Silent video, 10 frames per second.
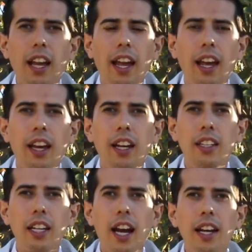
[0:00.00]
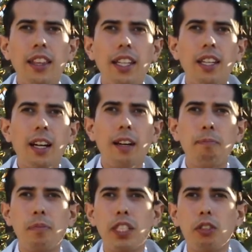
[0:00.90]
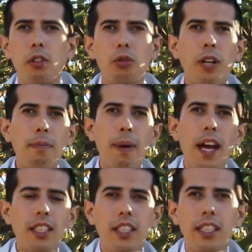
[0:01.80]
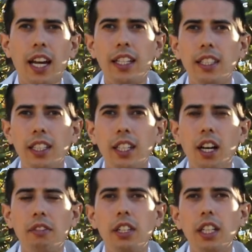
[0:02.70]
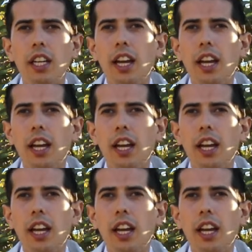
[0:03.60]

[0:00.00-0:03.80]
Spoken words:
And I think this goes right back to the idea of,